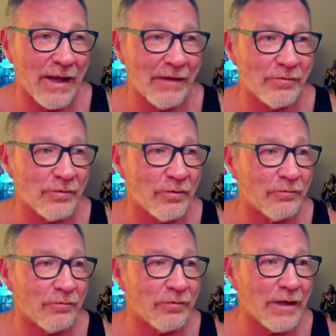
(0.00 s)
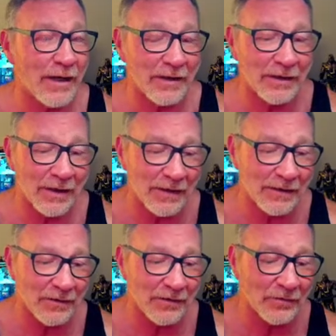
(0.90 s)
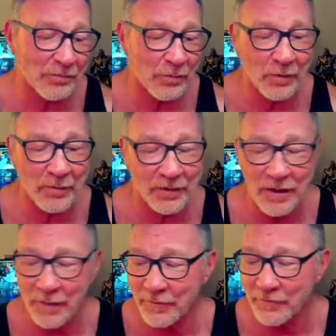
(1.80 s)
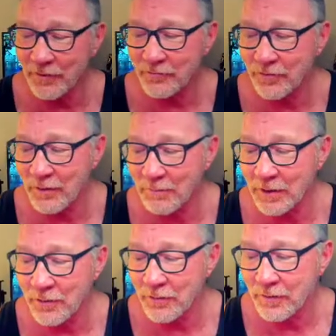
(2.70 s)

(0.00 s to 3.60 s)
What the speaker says: so if you got any ideas, put them in the comment section down below.